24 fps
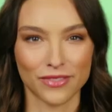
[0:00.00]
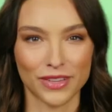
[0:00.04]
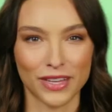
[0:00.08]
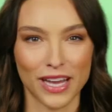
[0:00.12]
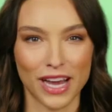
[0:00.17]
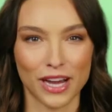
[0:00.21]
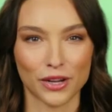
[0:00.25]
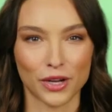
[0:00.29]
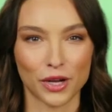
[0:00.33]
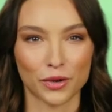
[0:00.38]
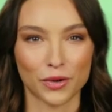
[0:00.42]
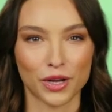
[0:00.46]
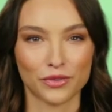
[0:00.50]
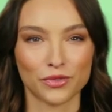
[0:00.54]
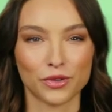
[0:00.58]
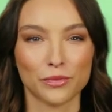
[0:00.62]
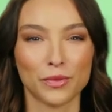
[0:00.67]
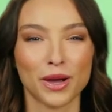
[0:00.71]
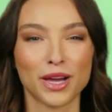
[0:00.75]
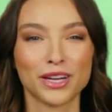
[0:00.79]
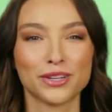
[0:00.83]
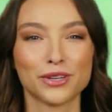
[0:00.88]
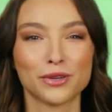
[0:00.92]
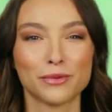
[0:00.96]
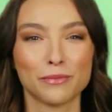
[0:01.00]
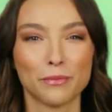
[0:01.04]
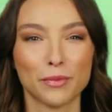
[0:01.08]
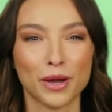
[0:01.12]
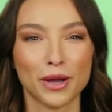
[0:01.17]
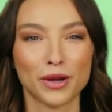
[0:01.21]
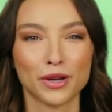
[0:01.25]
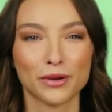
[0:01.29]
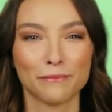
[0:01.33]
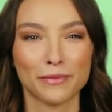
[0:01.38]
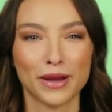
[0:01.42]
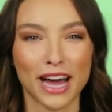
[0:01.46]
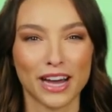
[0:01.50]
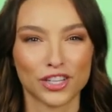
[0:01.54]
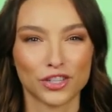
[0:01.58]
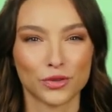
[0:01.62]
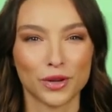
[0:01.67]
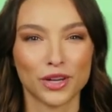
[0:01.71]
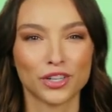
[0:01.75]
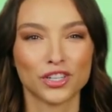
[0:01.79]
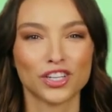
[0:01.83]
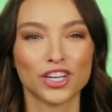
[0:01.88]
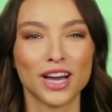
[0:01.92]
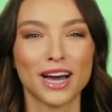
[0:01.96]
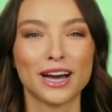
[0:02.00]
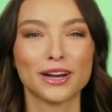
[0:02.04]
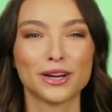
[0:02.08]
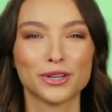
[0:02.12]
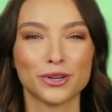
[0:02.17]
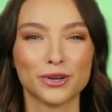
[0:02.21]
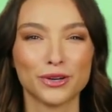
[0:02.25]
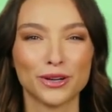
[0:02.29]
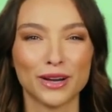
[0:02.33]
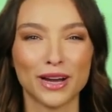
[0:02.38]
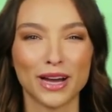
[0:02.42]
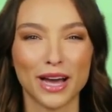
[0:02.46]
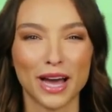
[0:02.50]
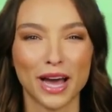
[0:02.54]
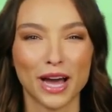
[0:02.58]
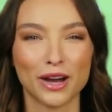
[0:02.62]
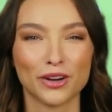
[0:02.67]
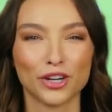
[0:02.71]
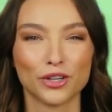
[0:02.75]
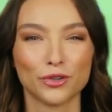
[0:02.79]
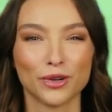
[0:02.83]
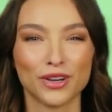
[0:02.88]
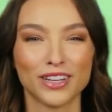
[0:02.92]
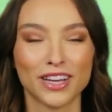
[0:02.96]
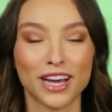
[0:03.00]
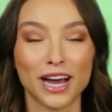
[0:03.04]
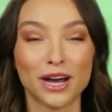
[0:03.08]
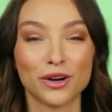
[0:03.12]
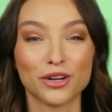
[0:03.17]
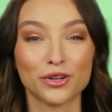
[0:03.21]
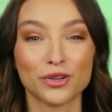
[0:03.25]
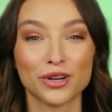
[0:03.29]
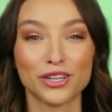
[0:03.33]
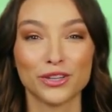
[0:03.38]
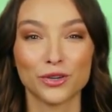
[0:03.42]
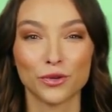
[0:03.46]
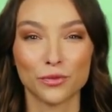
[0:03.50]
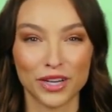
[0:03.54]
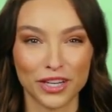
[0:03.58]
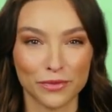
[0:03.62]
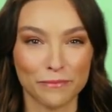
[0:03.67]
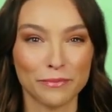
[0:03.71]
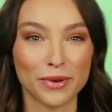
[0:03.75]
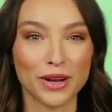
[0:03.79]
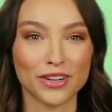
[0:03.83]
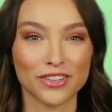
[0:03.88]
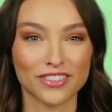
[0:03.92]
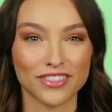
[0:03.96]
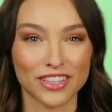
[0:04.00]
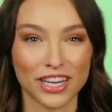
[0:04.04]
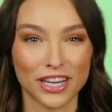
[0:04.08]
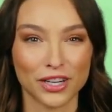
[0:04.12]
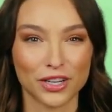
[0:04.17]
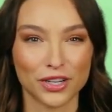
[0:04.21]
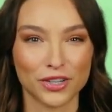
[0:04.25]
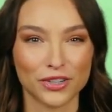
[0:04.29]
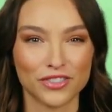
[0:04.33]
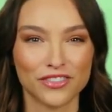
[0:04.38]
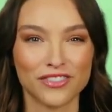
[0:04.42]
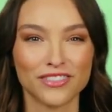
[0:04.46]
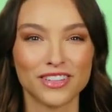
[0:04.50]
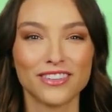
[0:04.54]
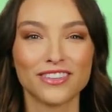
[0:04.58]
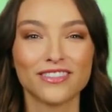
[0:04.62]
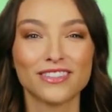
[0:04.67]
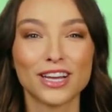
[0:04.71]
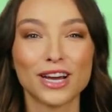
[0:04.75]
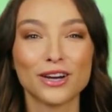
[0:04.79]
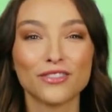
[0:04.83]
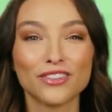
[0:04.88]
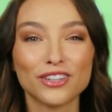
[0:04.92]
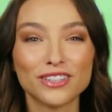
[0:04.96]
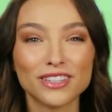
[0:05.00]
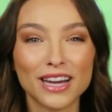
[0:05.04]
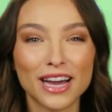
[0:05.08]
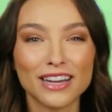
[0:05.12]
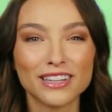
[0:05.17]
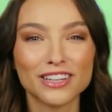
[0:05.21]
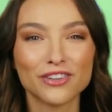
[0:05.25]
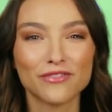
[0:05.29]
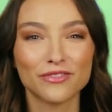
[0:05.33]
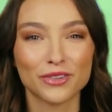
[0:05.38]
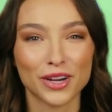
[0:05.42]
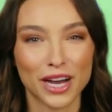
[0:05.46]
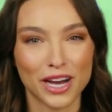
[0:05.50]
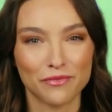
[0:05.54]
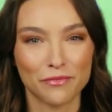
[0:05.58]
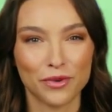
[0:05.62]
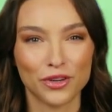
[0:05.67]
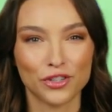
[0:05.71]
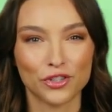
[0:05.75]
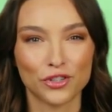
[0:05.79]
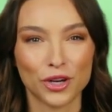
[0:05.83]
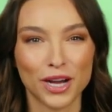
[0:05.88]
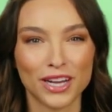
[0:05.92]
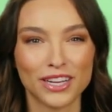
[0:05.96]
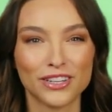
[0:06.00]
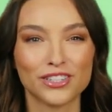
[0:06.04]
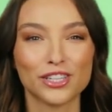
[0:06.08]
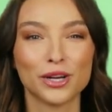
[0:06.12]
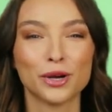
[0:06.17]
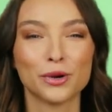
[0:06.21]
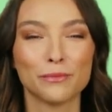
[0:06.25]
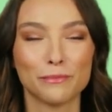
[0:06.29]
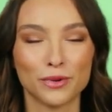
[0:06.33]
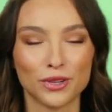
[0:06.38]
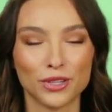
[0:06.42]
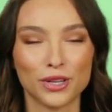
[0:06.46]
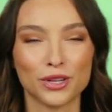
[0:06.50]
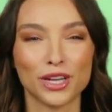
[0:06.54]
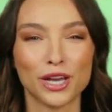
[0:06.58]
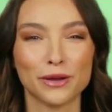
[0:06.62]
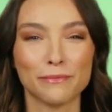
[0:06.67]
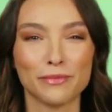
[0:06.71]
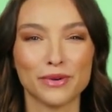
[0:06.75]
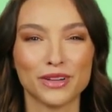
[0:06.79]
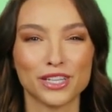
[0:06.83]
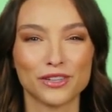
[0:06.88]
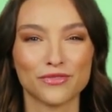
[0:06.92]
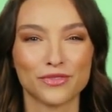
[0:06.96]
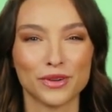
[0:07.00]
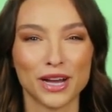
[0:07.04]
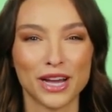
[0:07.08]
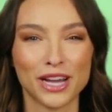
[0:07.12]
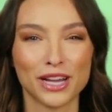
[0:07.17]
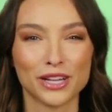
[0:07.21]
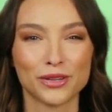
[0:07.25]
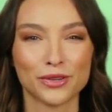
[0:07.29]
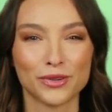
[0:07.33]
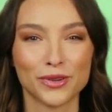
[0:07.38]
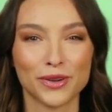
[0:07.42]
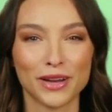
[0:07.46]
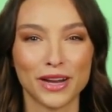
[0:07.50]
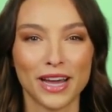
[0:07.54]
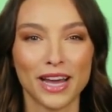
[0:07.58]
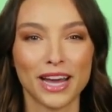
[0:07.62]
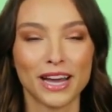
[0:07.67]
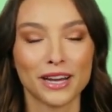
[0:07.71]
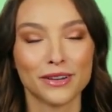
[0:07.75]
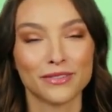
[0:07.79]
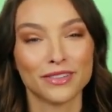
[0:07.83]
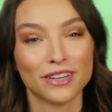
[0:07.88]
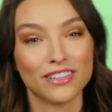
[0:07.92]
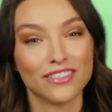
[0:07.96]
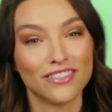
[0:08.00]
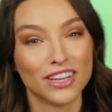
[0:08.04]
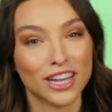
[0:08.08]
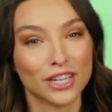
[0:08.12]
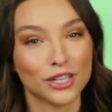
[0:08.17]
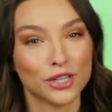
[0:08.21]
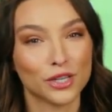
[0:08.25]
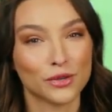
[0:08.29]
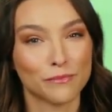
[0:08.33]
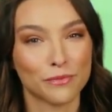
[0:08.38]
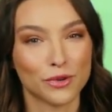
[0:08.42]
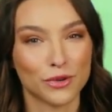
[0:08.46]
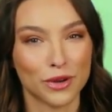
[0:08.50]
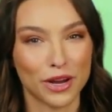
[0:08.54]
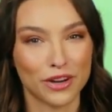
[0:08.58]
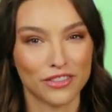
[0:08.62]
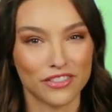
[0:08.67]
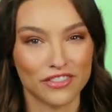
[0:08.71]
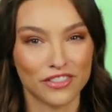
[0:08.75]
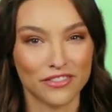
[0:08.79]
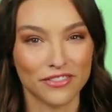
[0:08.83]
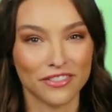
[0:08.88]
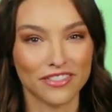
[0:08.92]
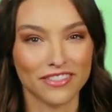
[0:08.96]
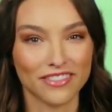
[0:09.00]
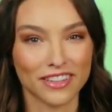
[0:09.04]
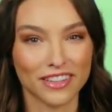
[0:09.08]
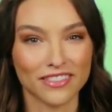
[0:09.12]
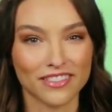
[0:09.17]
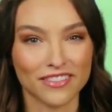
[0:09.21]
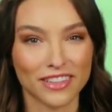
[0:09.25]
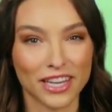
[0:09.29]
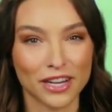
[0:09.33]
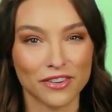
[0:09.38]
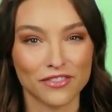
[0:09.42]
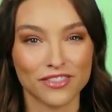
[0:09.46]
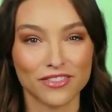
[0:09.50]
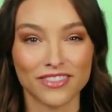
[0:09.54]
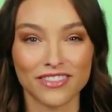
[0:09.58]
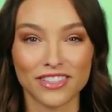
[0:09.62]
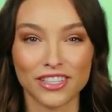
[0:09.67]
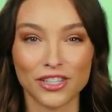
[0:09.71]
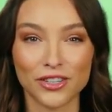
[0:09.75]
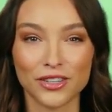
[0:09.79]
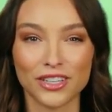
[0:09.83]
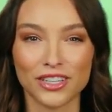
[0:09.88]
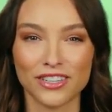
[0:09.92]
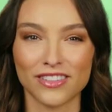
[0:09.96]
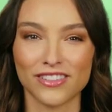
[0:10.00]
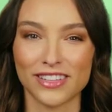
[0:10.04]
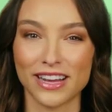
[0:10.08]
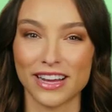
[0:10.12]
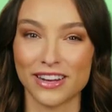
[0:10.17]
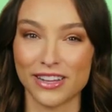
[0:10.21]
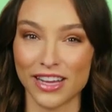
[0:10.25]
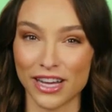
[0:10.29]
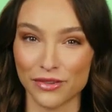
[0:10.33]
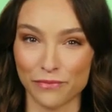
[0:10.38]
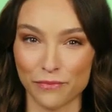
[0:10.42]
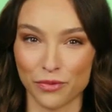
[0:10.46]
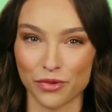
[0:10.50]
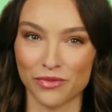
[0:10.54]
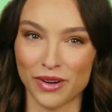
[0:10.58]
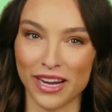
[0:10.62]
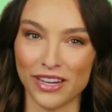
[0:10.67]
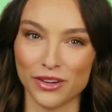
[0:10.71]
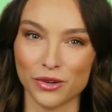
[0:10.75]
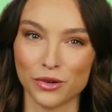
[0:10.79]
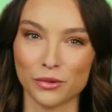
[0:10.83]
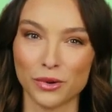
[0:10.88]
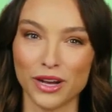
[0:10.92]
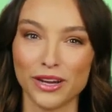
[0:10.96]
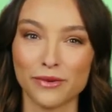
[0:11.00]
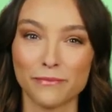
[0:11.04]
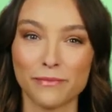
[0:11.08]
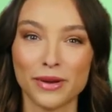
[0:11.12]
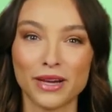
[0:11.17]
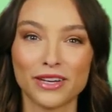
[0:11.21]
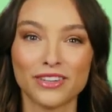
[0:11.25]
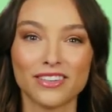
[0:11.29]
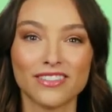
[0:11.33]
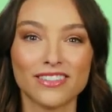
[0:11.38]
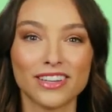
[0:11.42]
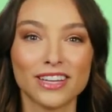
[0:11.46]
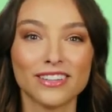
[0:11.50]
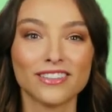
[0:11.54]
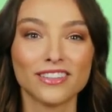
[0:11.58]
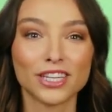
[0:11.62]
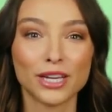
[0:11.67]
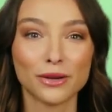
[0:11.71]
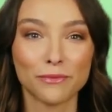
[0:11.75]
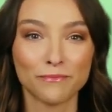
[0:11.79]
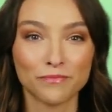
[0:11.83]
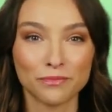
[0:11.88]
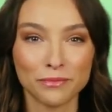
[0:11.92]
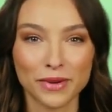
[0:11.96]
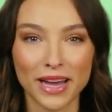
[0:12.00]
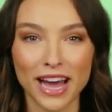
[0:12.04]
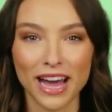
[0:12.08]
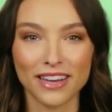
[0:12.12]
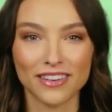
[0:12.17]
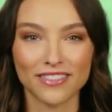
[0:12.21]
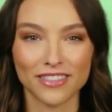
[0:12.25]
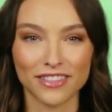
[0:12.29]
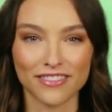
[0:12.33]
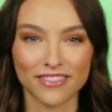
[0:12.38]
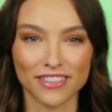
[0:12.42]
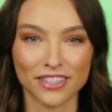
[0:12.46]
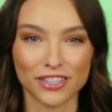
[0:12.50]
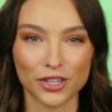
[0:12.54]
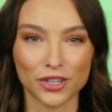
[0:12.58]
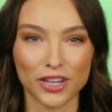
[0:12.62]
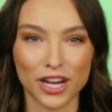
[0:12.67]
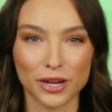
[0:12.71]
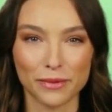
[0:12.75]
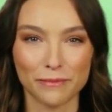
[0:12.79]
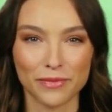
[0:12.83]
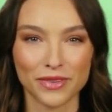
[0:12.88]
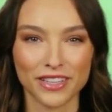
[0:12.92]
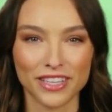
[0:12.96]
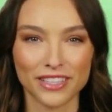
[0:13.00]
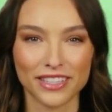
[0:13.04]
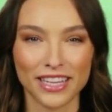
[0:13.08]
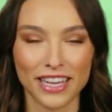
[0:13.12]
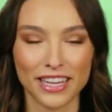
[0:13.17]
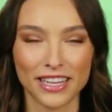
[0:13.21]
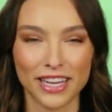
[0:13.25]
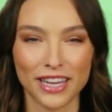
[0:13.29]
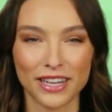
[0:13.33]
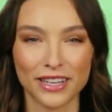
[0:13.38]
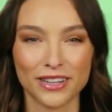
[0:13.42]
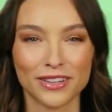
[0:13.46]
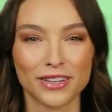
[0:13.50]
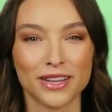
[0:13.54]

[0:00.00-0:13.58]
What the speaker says: Hello everyone, welcome back to our channel. Are you encountering QuickBooks Error 6095 when trying to open your company file? This error belongs to the 6000 series and can prevent QuickBooks Desktop from accessing your company data.